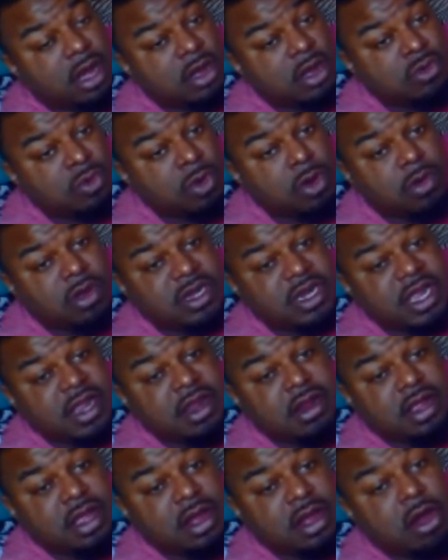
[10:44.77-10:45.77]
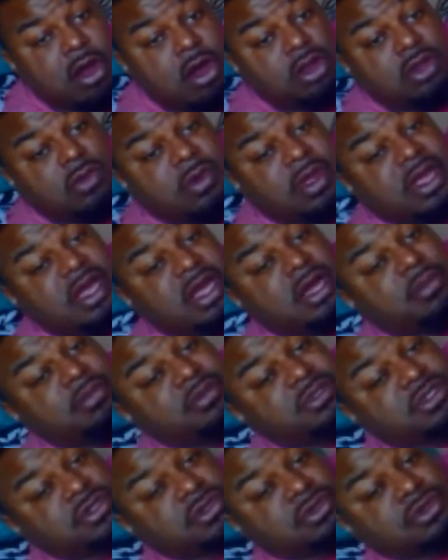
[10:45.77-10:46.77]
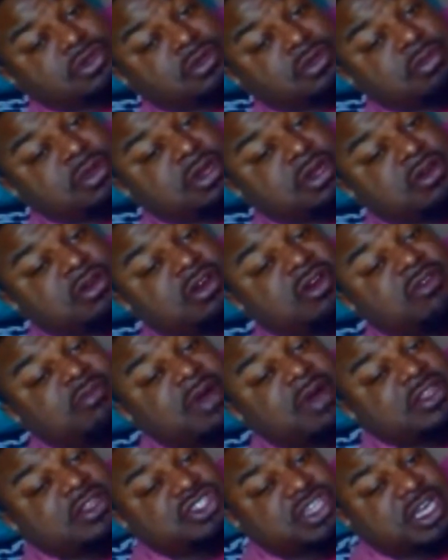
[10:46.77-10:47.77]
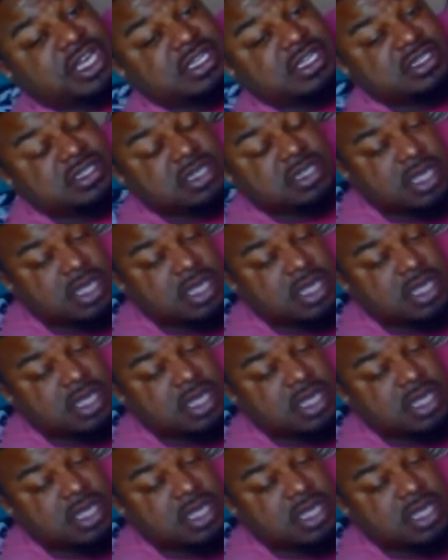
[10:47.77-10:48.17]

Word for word: groin area all the way up to the middle of my chest